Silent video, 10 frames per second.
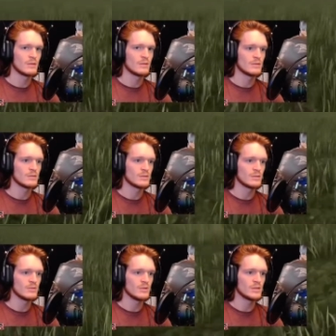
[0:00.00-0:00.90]
Is
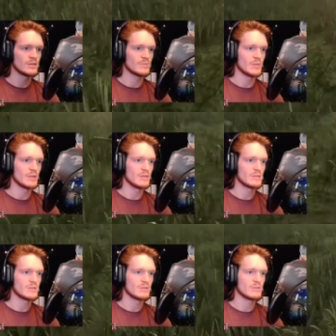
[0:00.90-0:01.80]
there a way to spend
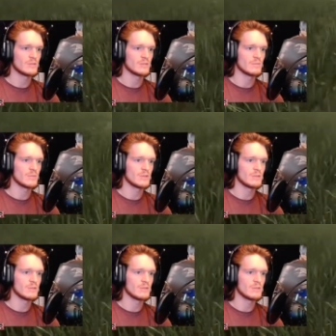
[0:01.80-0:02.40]
this, this money?